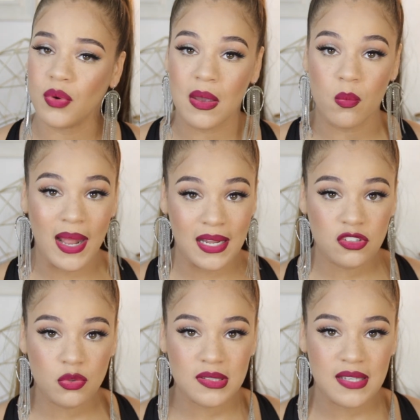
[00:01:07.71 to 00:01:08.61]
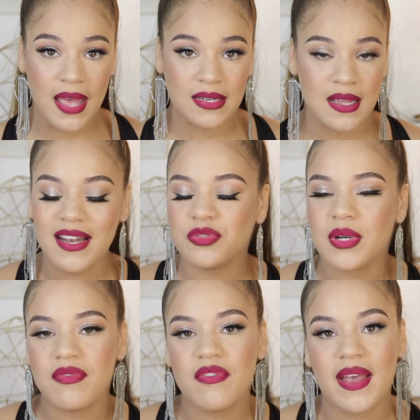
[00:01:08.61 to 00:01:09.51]
a wedding to attend, any sort
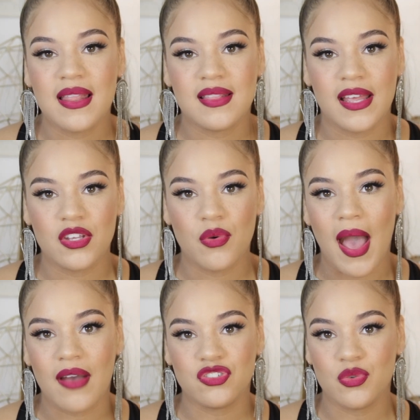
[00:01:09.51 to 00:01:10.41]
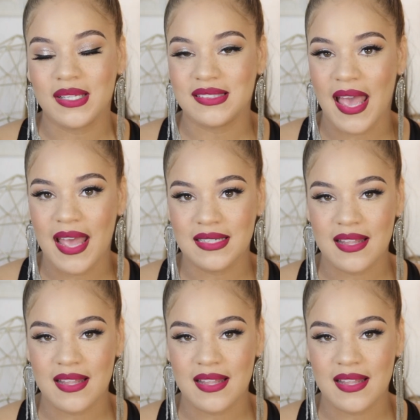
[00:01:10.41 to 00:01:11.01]
of event that you have to attend